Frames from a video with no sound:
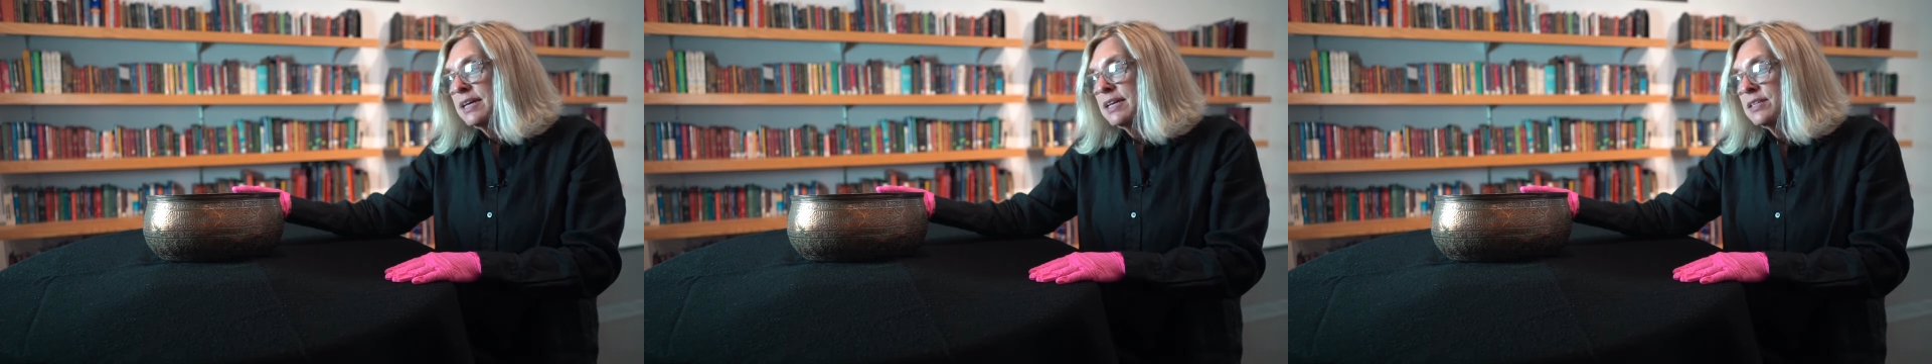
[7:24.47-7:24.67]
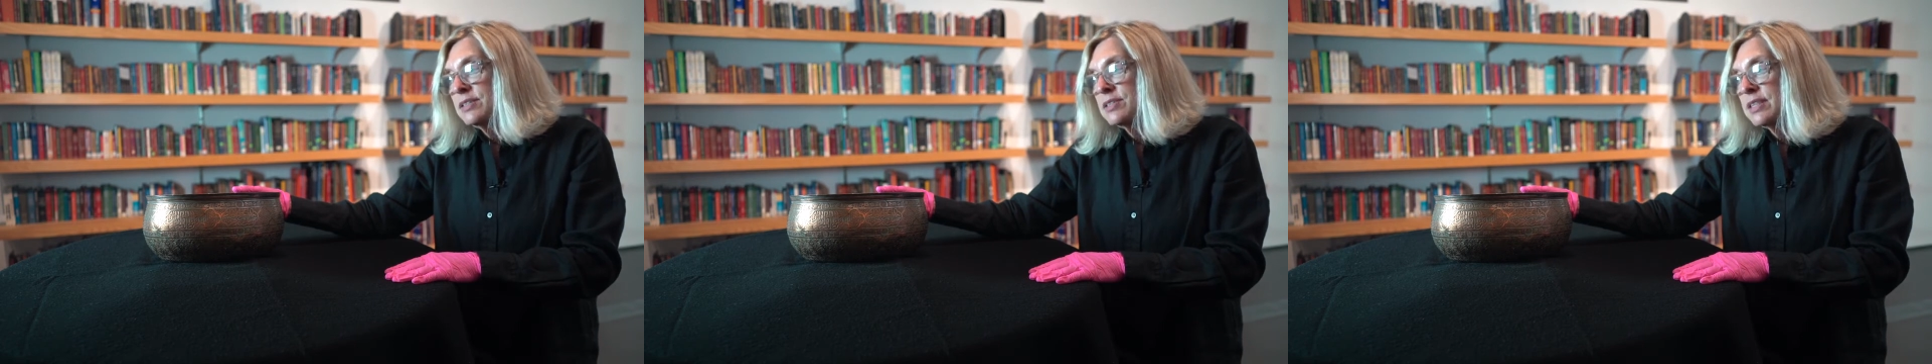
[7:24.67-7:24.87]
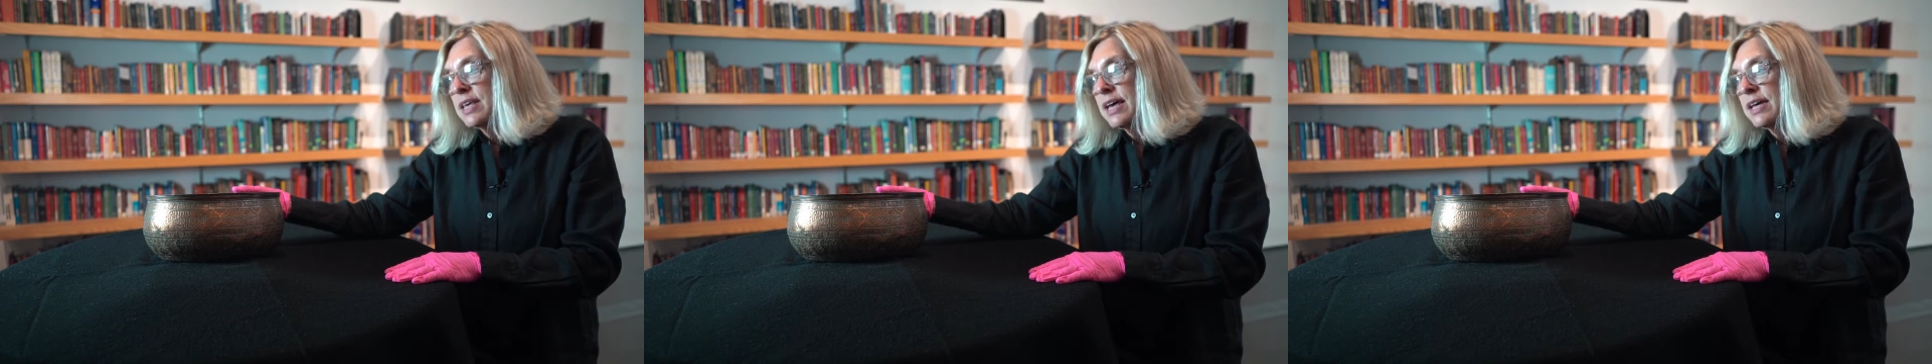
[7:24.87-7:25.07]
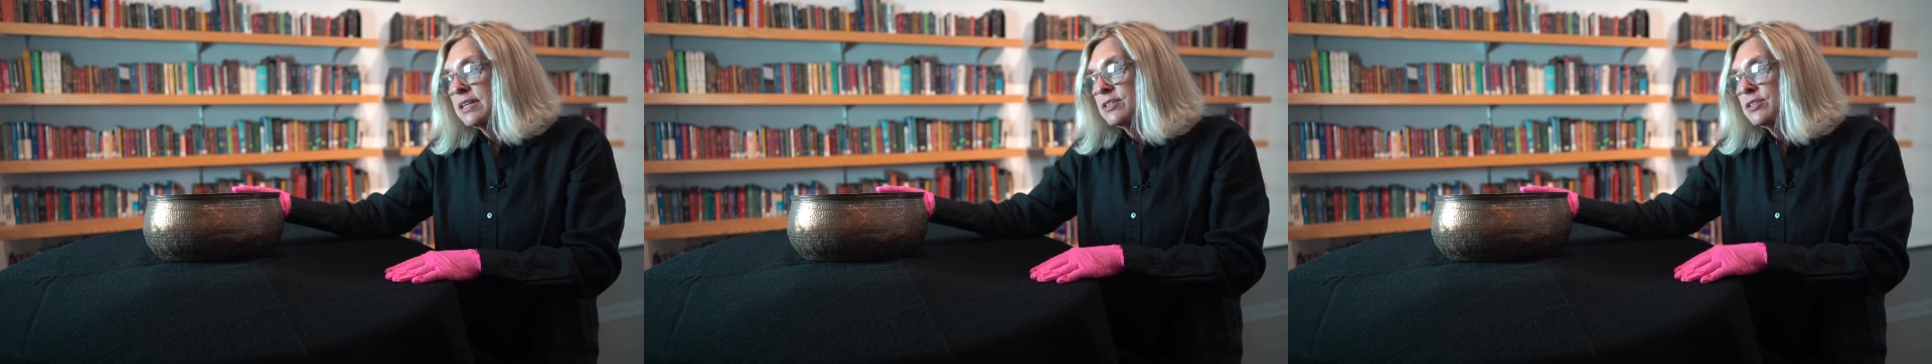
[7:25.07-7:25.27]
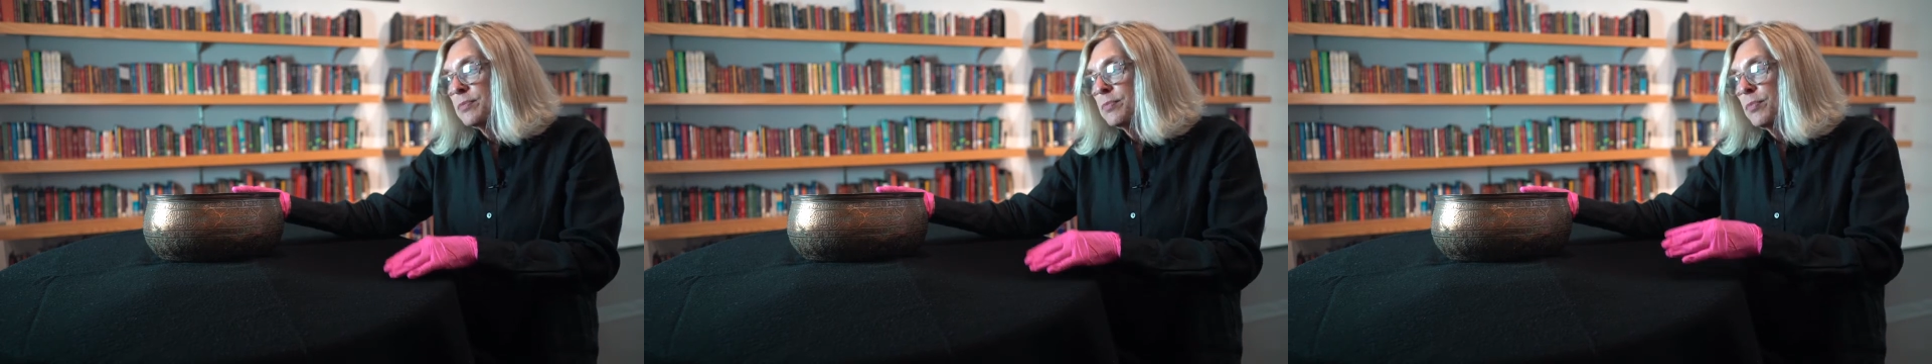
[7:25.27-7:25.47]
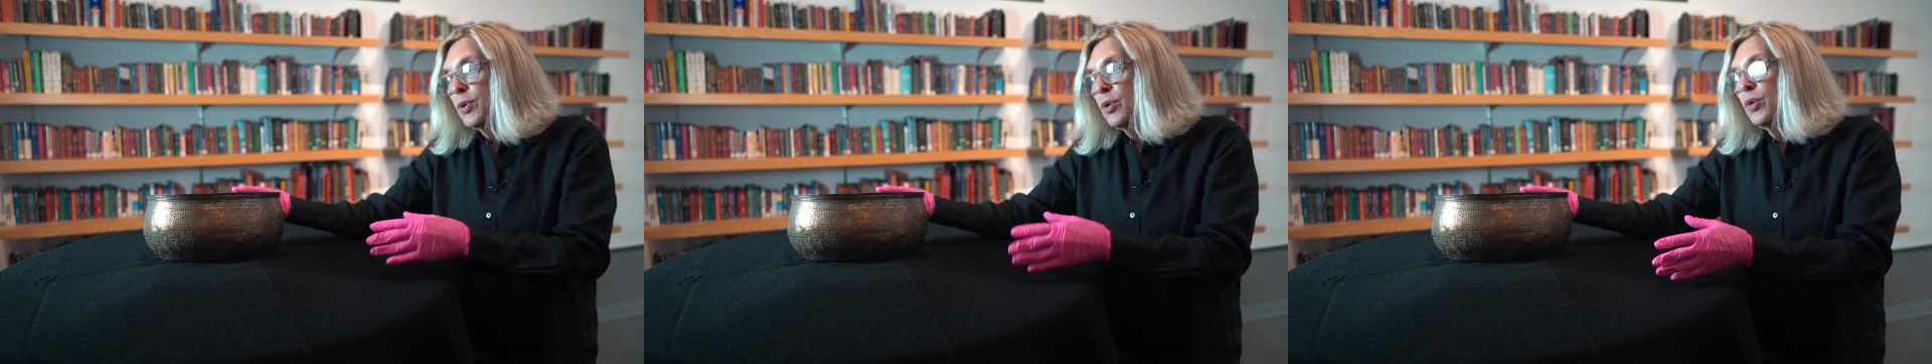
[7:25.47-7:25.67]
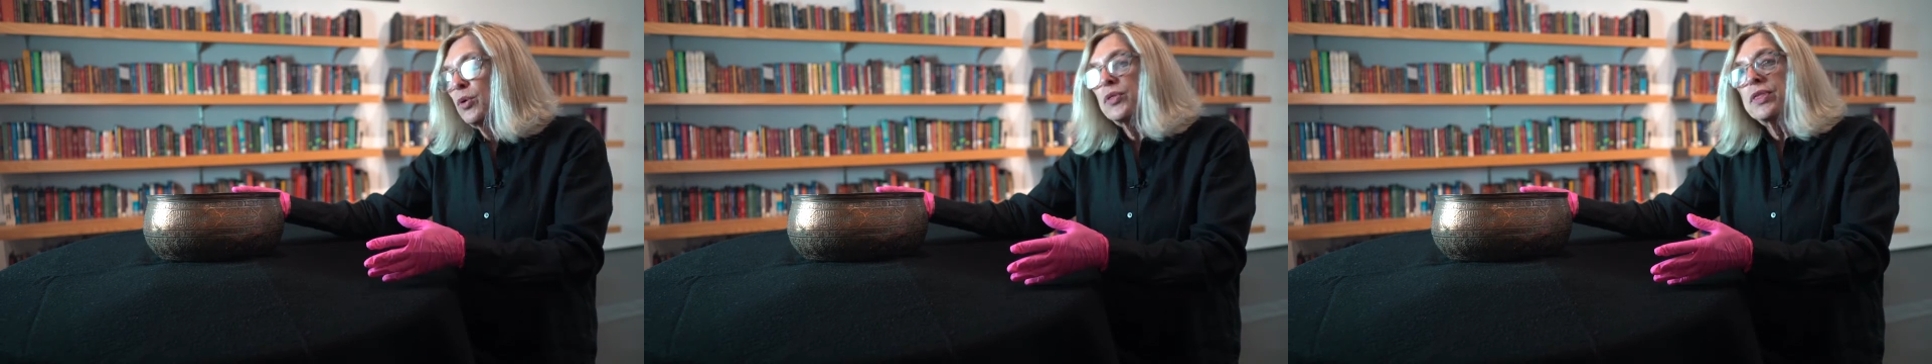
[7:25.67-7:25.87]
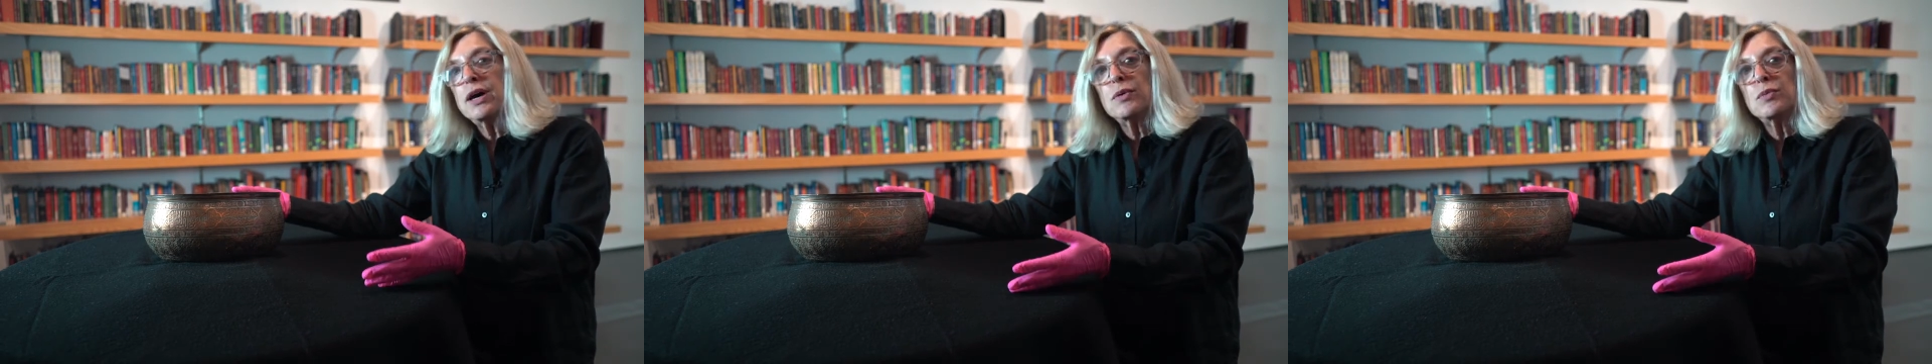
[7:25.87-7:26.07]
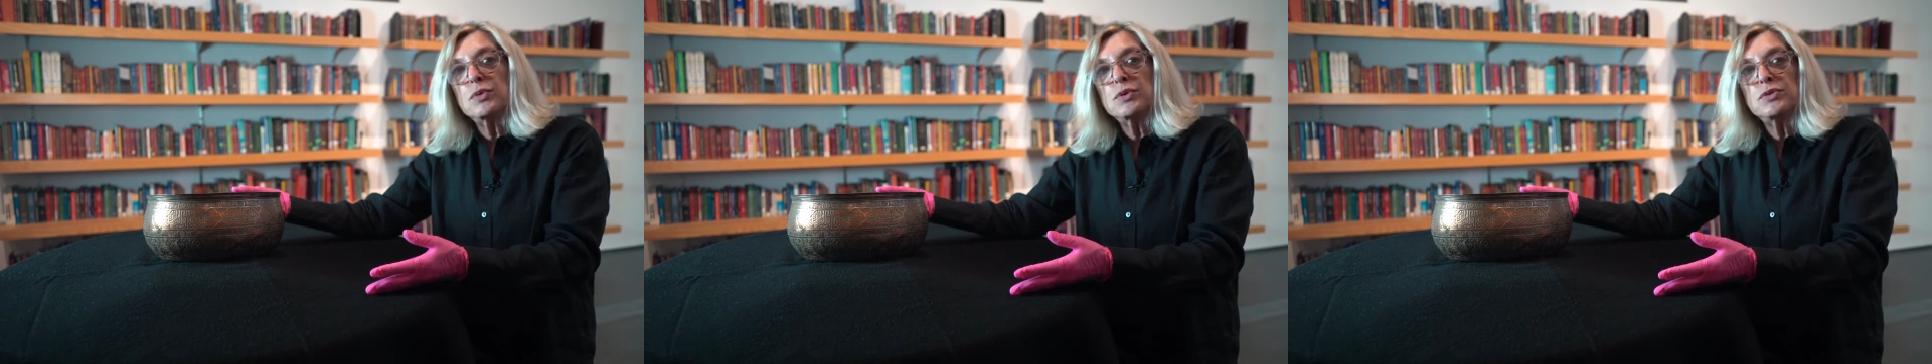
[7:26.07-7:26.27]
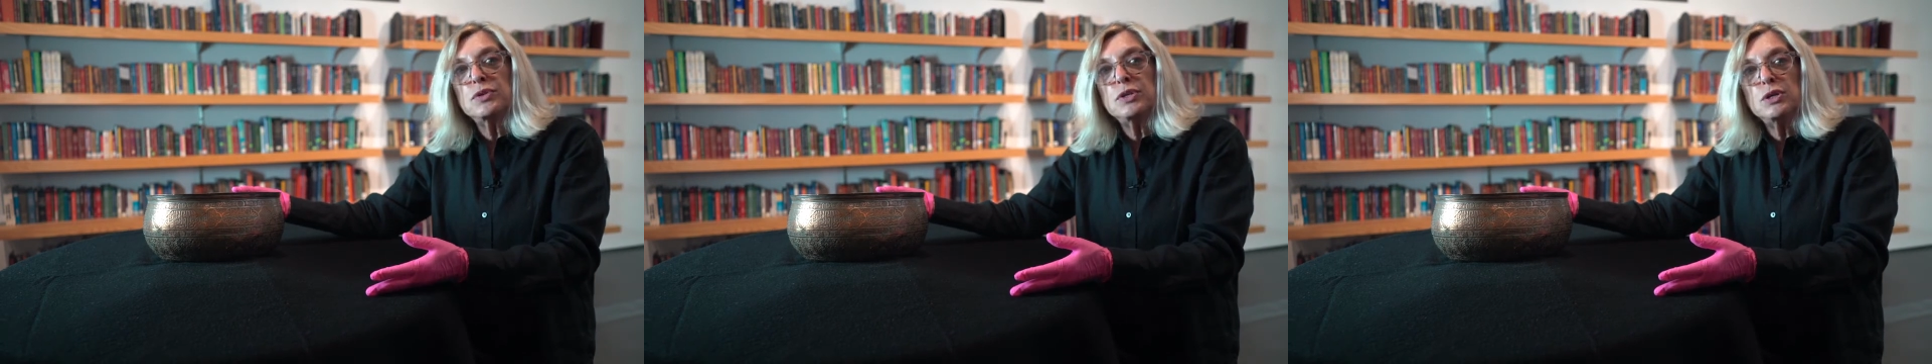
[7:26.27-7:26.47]
is that it's a bowl that
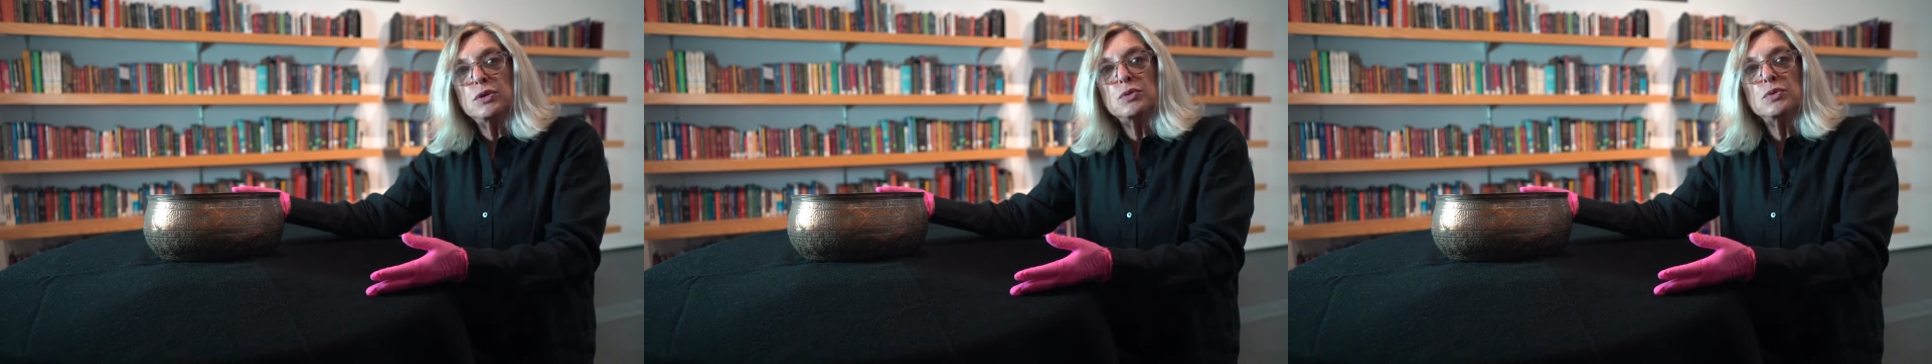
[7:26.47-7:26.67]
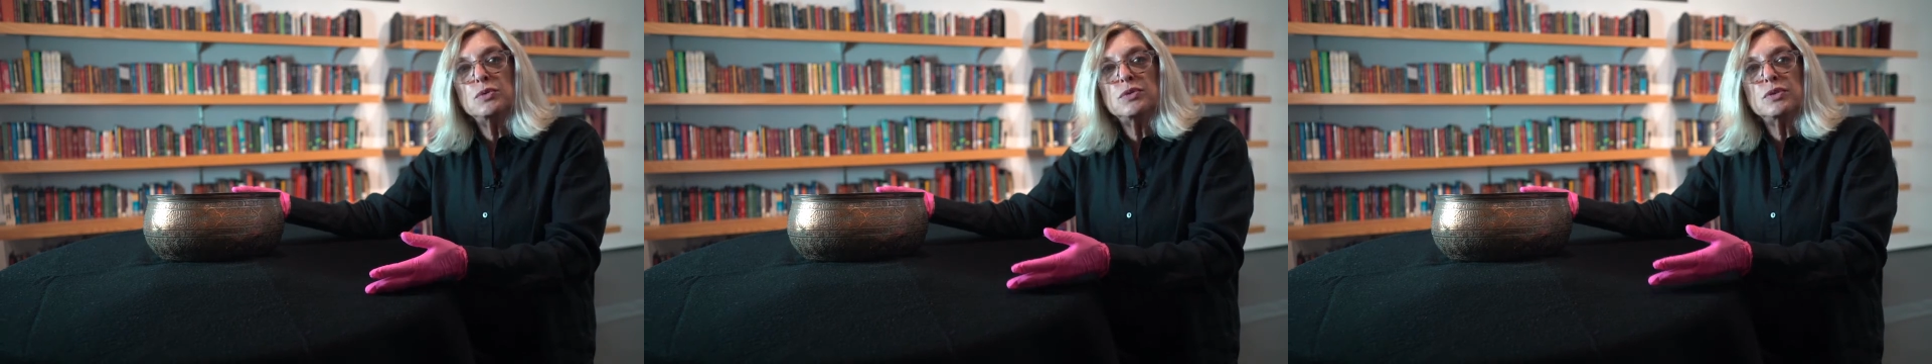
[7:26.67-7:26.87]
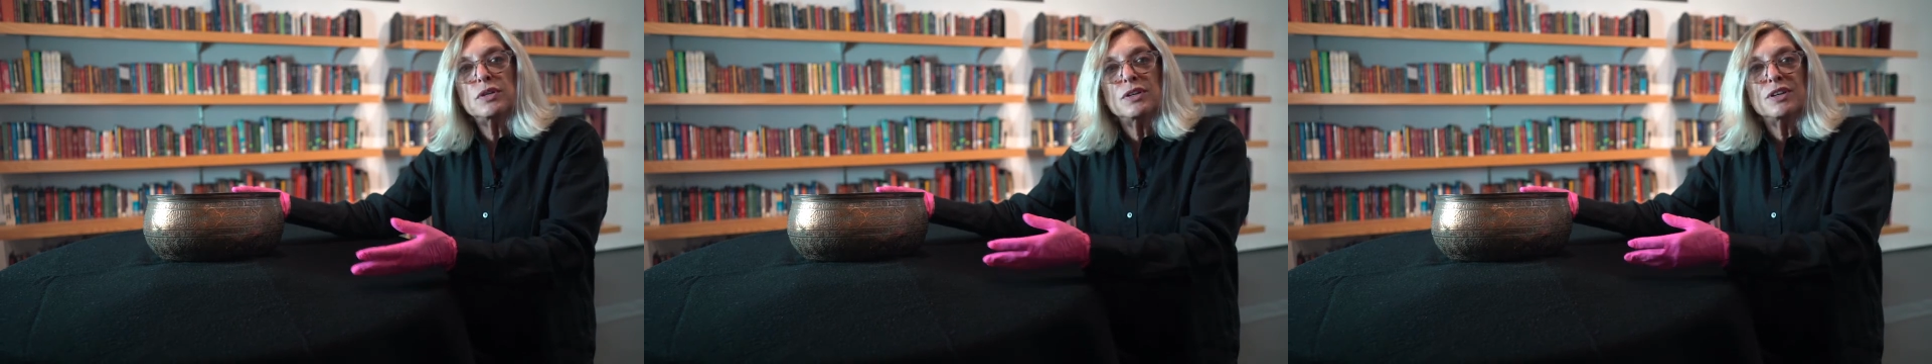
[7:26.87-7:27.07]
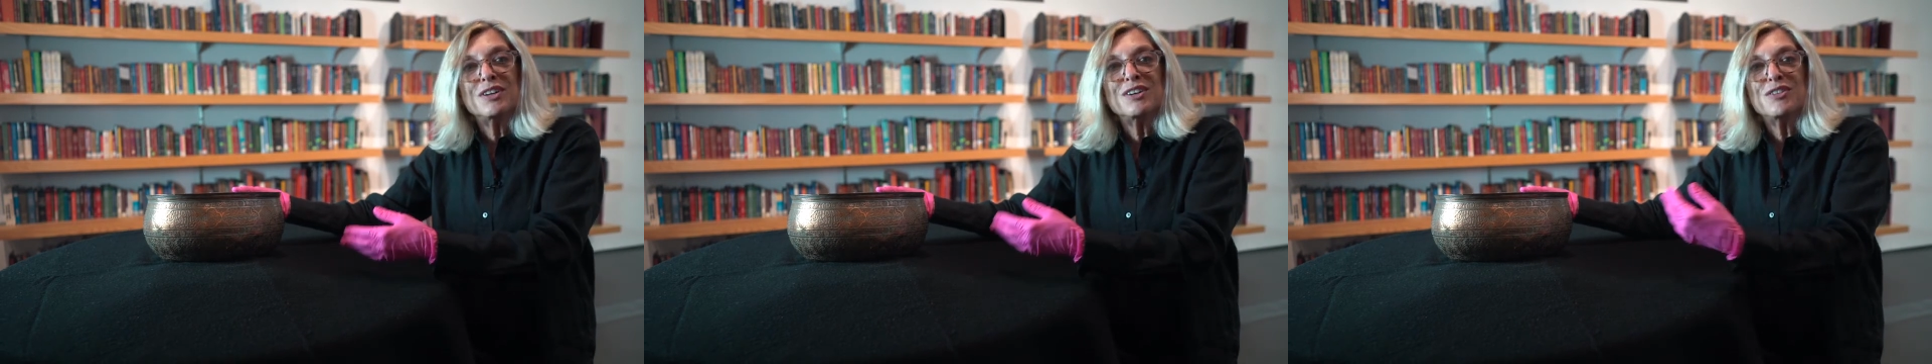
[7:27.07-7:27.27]
was used